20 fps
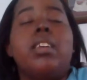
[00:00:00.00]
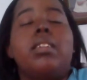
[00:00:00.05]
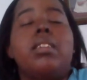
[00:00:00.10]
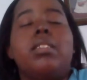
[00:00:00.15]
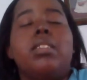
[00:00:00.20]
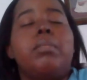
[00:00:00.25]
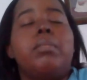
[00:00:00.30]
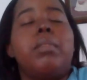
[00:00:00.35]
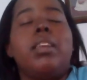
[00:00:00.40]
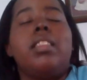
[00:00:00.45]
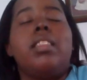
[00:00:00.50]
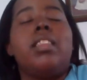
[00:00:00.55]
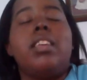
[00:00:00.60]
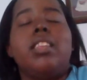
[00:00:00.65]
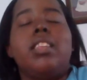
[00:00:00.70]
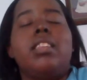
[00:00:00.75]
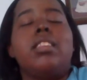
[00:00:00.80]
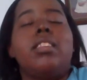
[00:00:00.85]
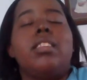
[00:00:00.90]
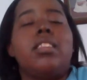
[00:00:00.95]
It's
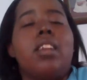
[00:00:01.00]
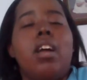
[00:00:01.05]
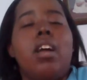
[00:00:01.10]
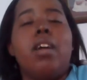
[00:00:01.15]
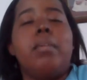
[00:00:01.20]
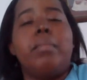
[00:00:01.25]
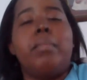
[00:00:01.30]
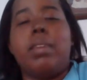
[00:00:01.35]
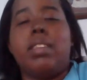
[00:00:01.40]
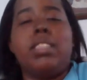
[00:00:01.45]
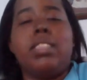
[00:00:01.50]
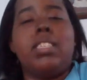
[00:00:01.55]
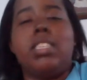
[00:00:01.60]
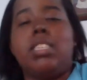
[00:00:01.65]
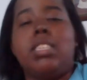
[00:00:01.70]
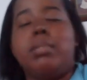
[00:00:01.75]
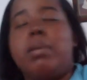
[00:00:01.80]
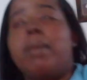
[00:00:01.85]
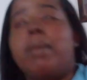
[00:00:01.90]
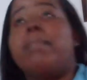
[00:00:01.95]
Samantha and
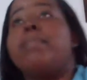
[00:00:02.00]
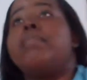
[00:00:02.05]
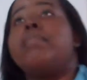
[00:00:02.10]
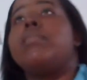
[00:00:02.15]
Mendeecees' mom.